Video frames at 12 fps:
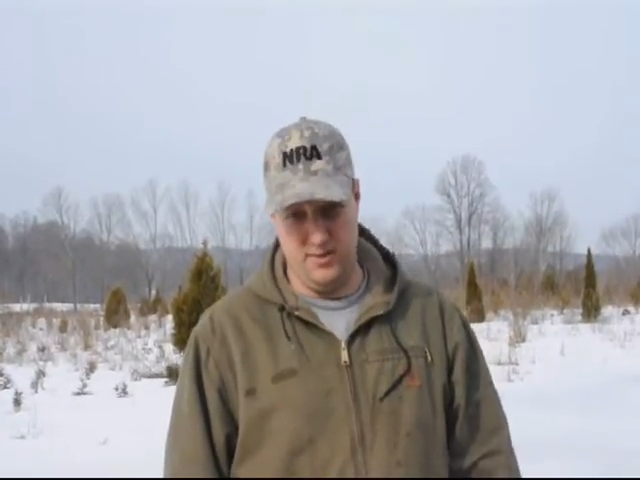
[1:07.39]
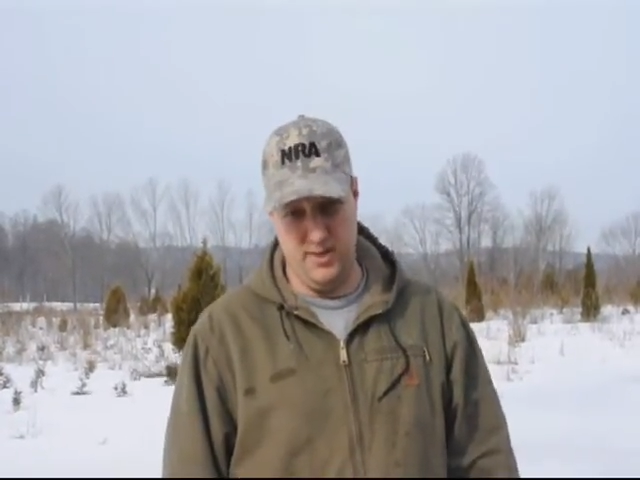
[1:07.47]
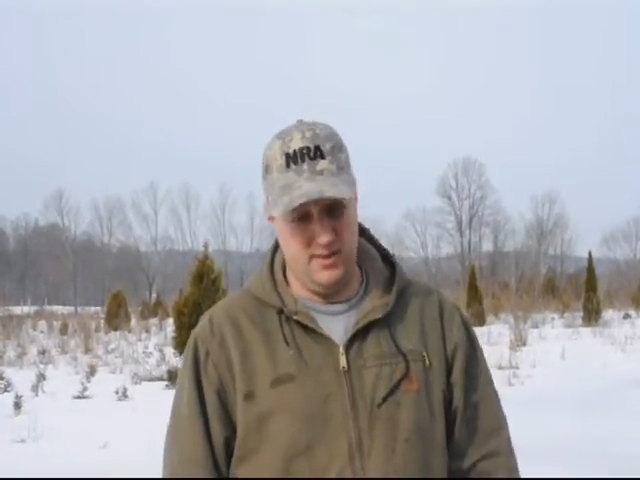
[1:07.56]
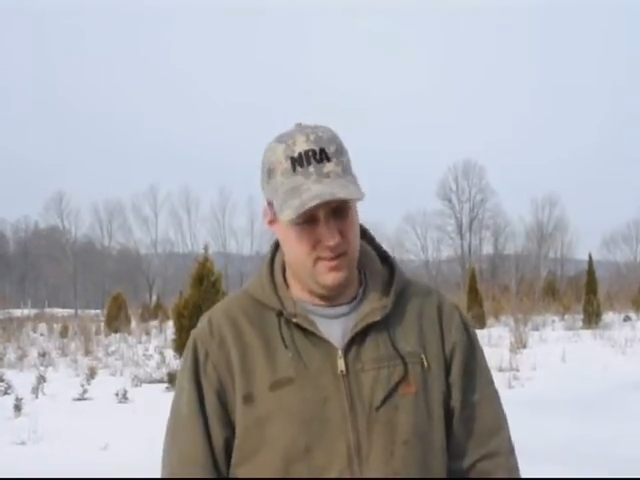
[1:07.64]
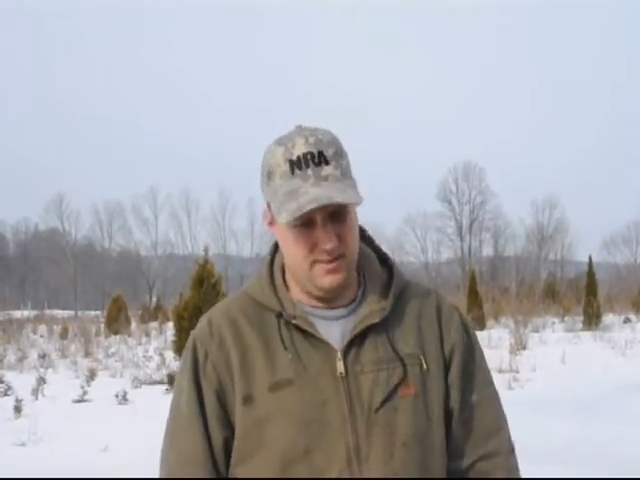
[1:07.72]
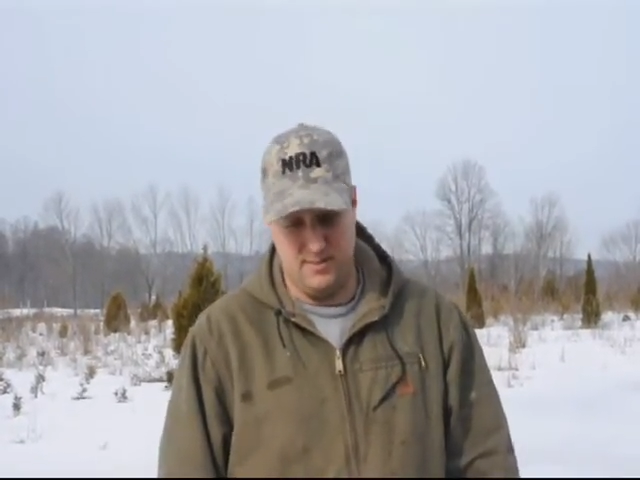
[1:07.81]

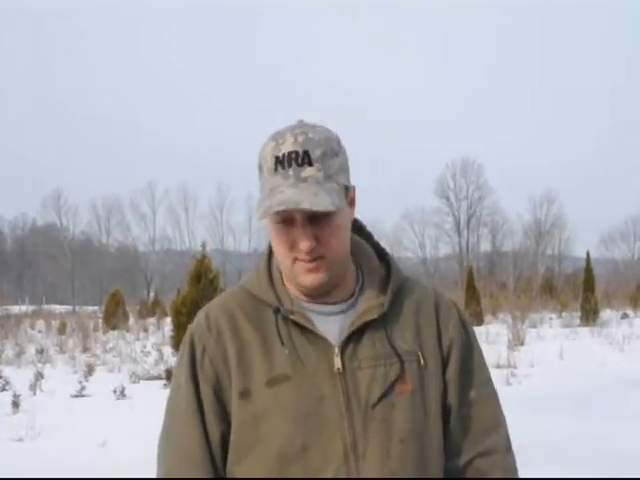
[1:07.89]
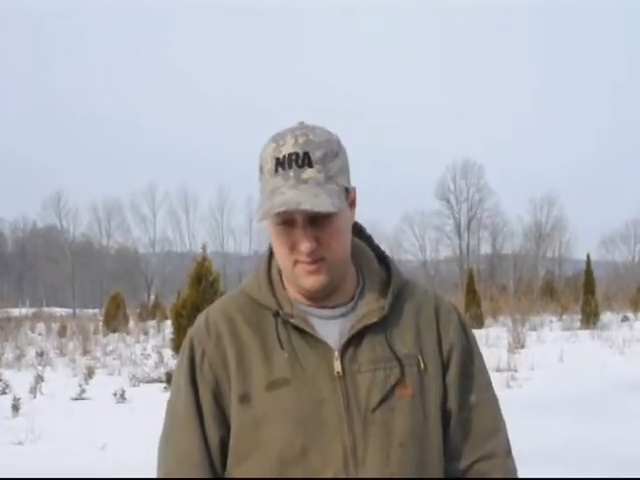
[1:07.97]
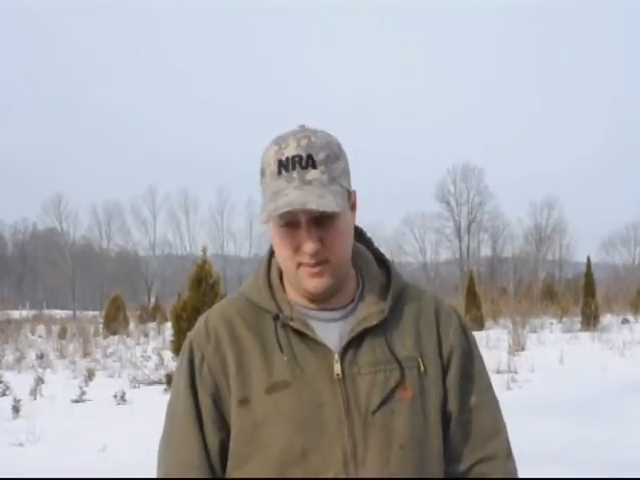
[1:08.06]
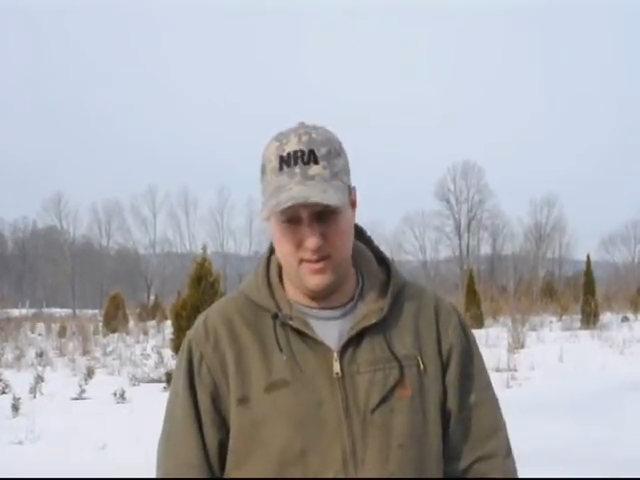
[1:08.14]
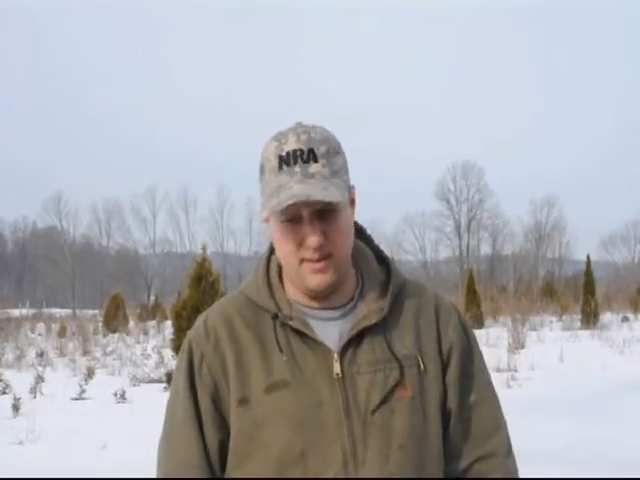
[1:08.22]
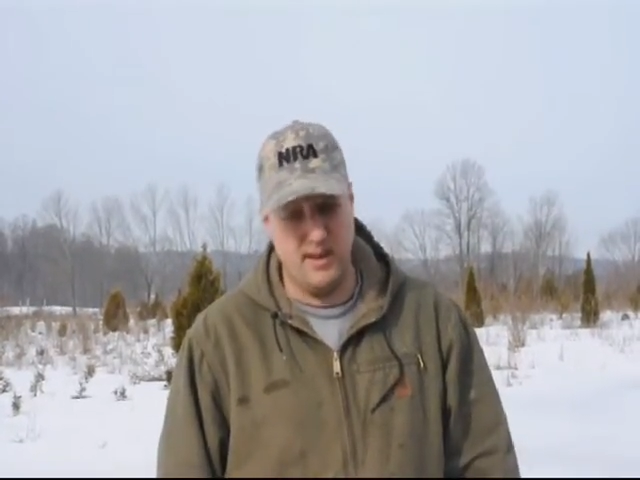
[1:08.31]

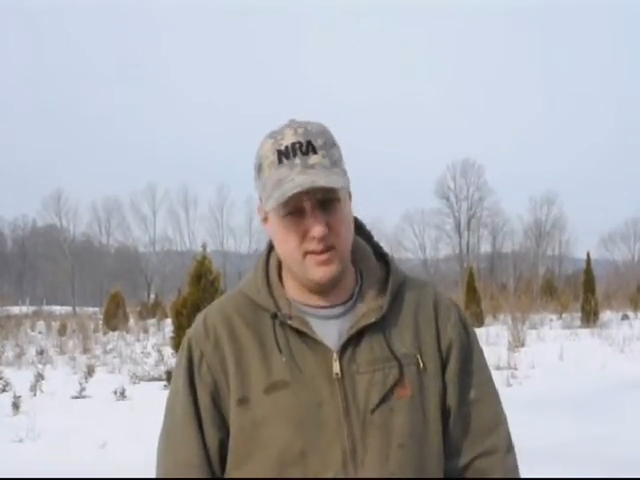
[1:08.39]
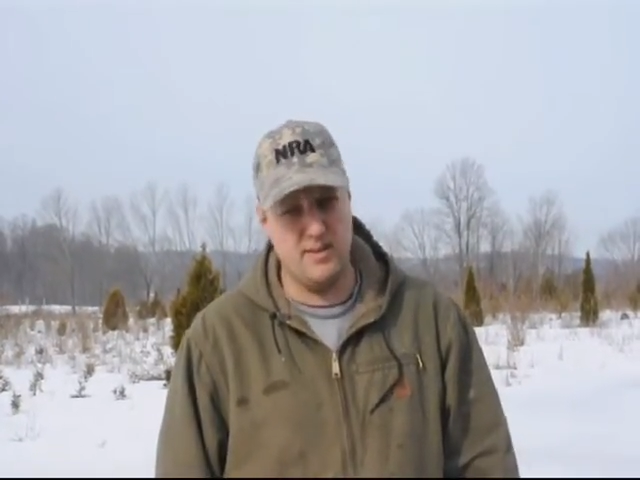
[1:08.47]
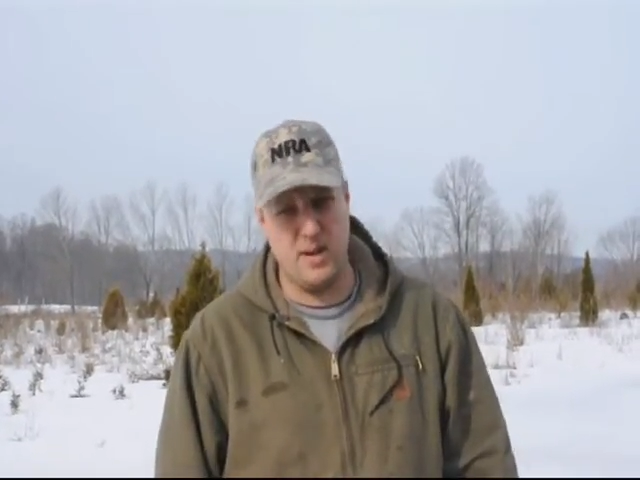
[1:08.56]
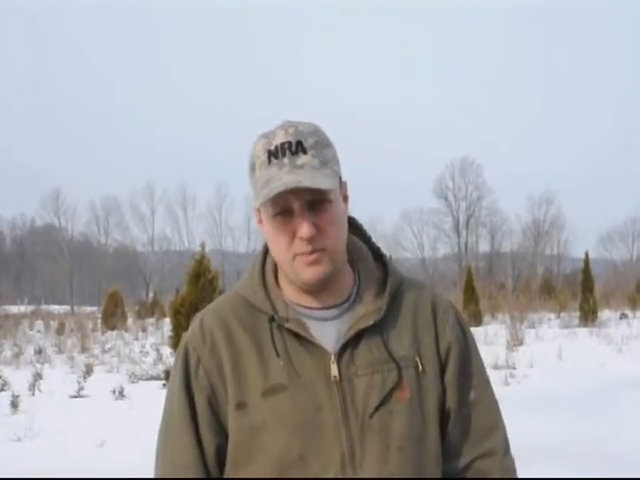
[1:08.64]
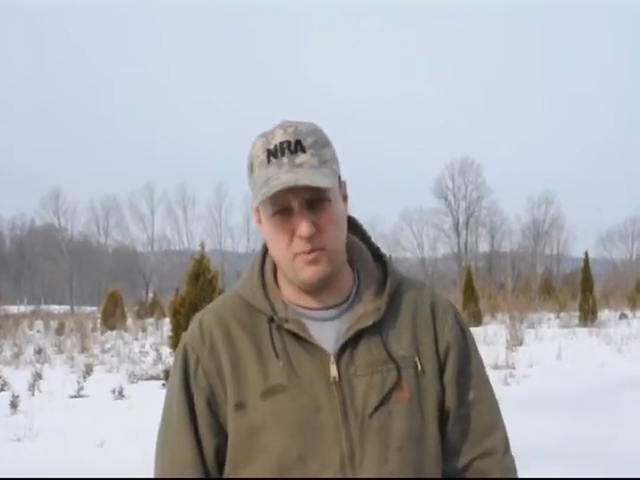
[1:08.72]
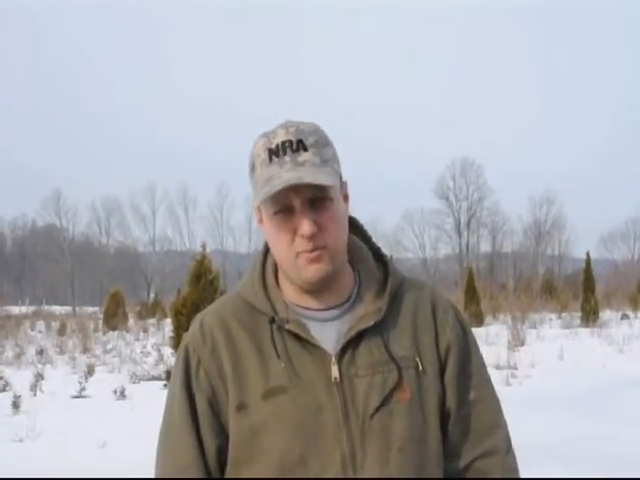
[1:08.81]
The
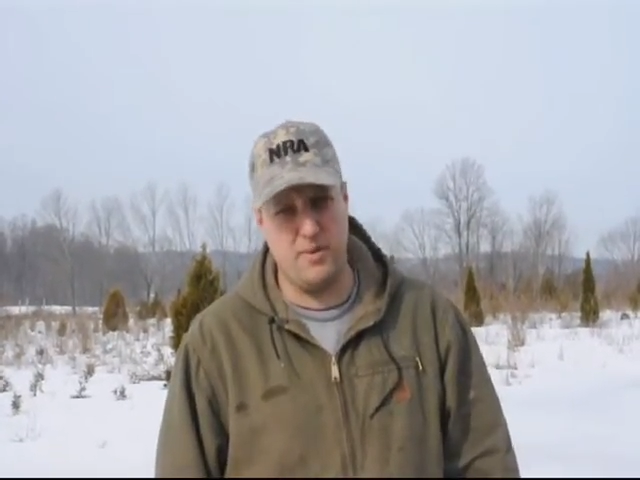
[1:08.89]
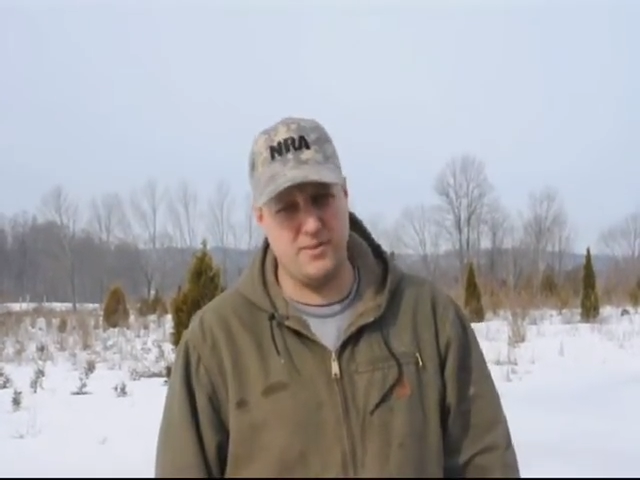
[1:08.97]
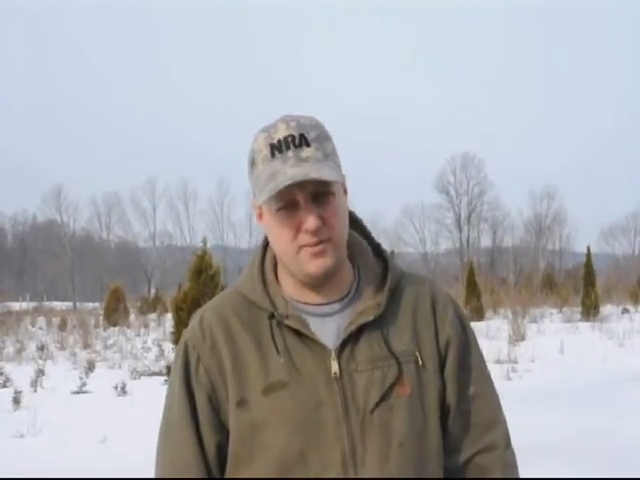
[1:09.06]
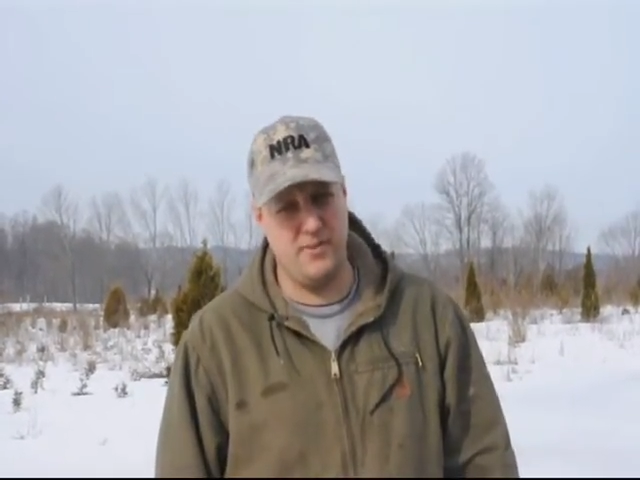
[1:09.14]
indeterminate ones